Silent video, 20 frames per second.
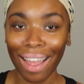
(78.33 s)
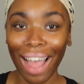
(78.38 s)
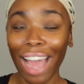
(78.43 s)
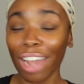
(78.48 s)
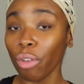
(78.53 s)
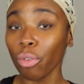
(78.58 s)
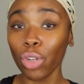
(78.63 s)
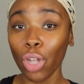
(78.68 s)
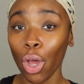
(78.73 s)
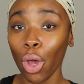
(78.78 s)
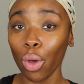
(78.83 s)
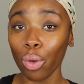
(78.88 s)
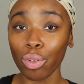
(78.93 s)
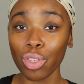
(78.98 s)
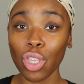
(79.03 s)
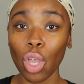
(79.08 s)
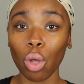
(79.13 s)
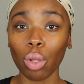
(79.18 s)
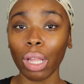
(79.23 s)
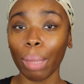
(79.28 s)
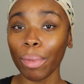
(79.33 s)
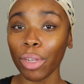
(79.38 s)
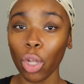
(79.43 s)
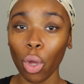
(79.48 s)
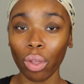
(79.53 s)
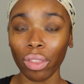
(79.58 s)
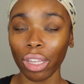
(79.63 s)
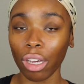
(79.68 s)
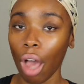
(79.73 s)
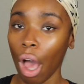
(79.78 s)
I don't know, so let me
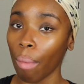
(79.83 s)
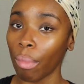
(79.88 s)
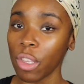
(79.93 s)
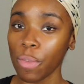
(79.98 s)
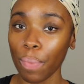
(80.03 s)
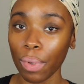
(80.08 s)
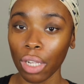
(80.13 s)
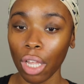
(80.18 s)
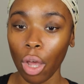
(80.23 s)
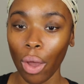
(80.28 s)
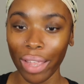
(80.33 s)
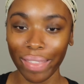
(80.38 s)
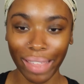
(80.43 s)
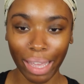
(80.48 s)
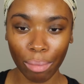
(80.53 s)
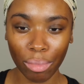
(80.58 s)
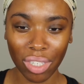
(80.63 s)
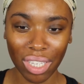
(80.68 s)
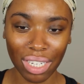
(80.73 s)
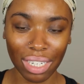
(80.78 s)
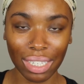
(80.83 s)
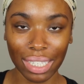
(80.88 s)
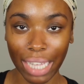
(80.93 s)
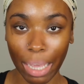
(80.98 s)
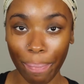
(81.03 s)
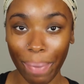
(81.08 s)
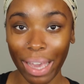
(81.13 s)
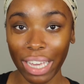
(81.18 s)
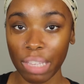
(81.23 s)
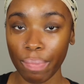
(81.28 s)
know in the comments below. I think I'm just going to
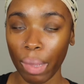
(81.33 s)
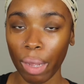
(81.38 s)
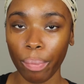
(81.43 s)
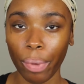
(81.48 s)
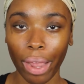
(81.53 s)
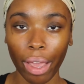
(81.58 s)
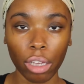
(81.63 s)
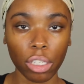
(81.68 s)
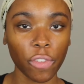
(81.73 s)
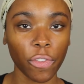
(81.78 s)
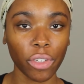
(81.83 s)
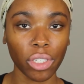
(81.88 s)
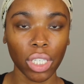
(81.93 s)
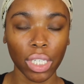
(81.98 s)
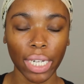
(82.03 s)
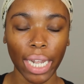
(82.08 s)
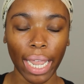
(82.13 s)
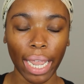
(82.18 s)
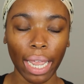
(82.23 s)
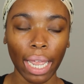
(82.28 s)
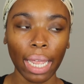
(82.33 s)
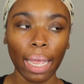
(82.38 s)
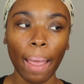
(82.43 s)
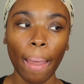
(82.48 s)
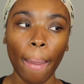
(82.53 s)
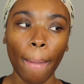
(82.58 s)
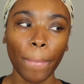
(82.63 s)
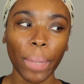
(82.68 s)
skip past my brows for today.